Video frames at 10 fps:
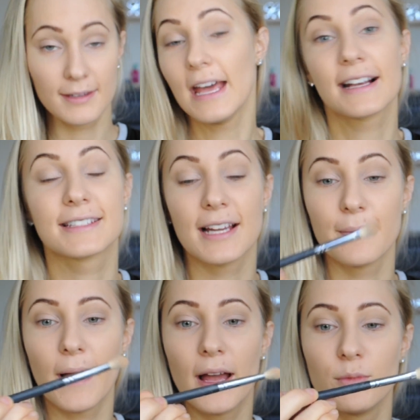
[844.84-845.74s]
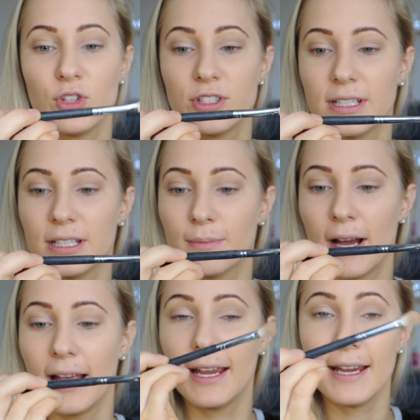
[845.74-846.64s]
Next up, I'm using
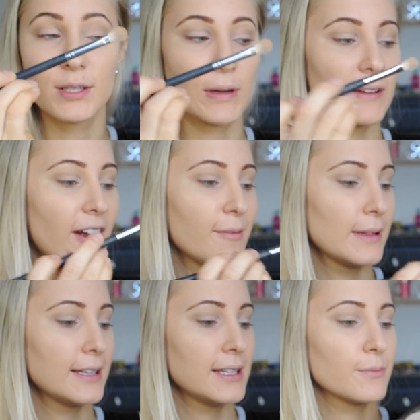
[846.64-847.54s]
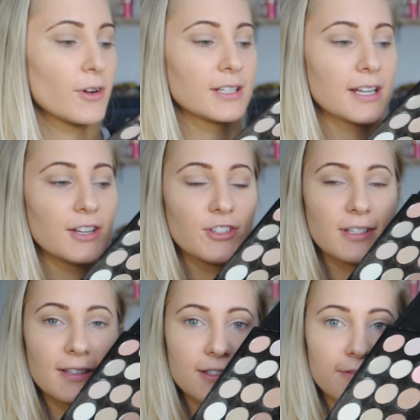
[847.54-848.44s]
my E25 blending brush and
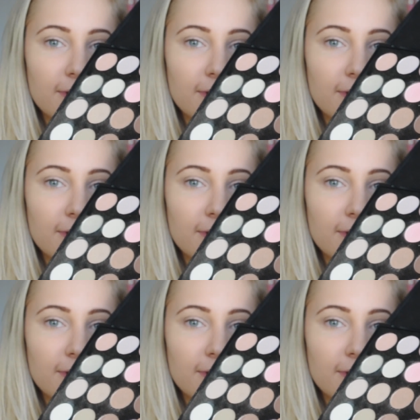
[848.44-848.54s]
using this